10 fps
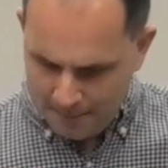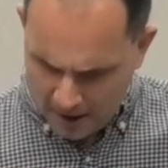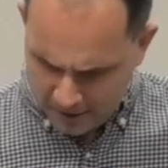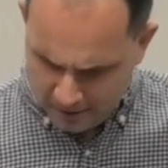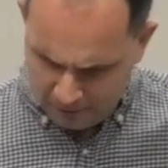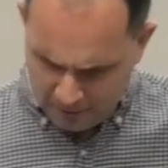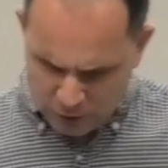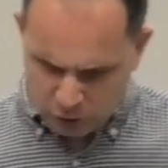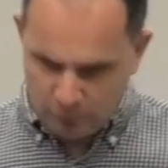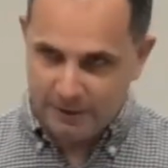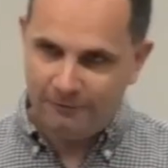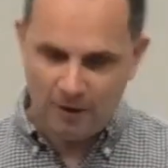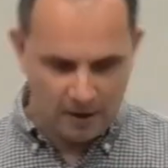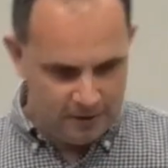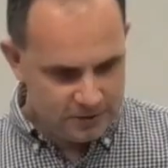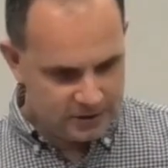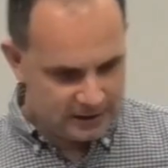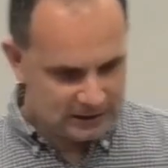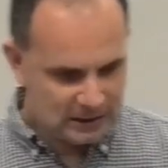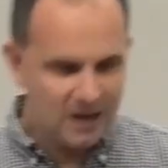But from the story that follows,
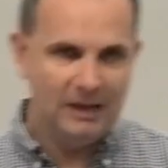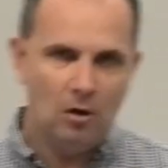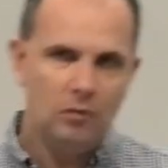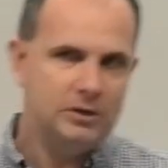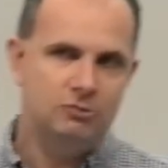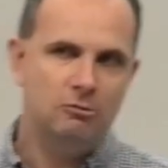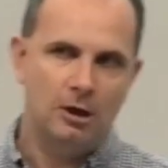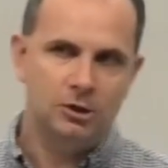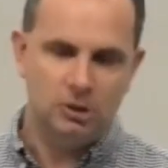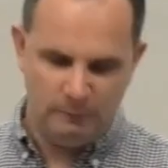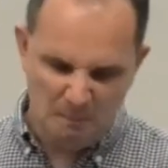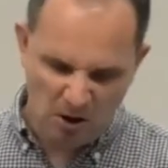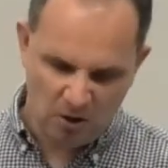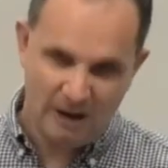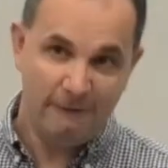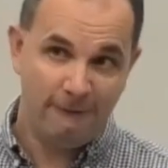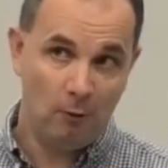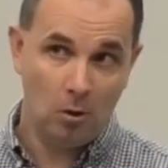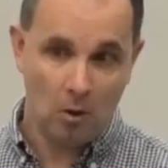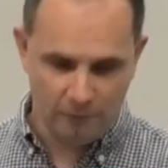this slightly odd introduction, we might not have
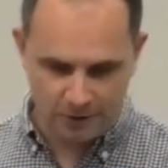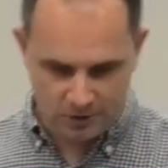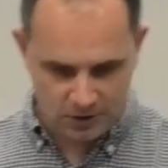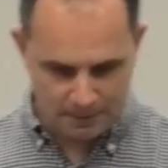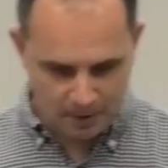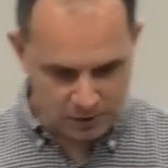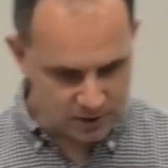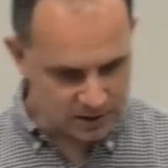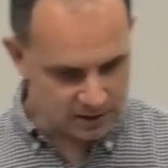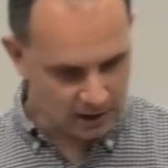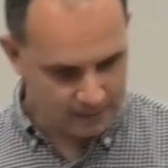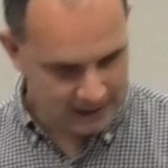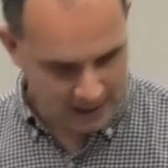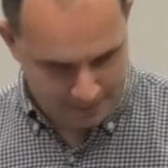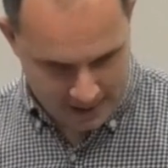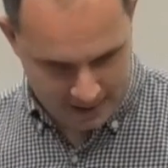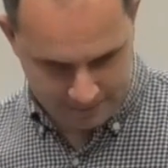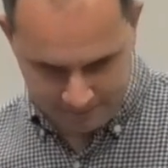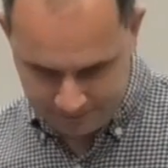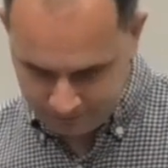full confidence that Moses is going to be that
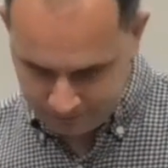man.